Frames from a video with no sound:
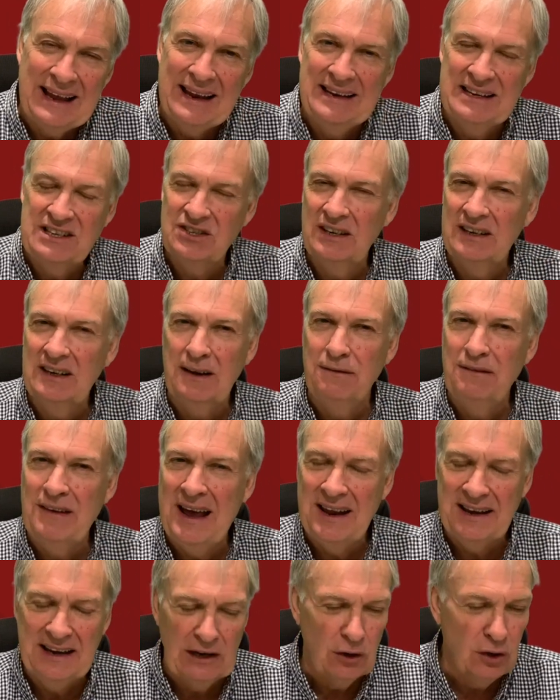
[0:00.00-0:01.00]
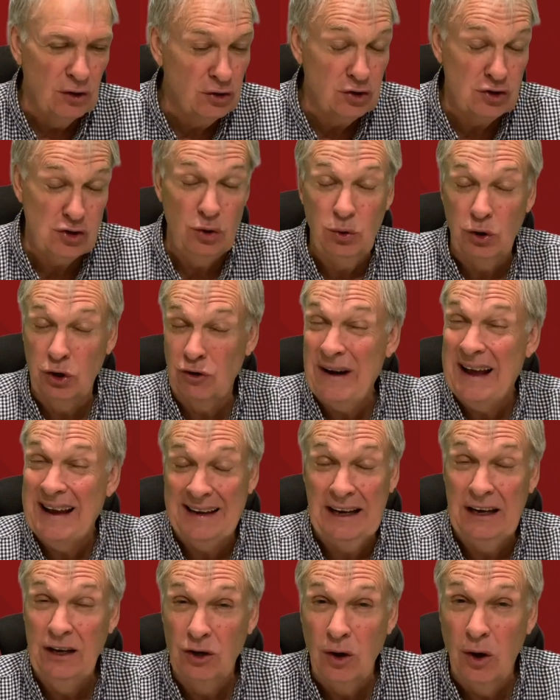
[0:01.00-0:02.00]
Edison Cavani got 2
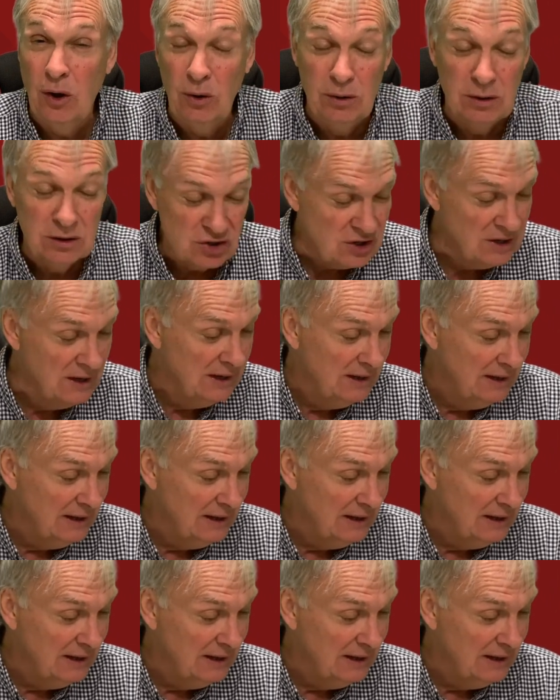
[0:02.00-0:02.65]
cracking goals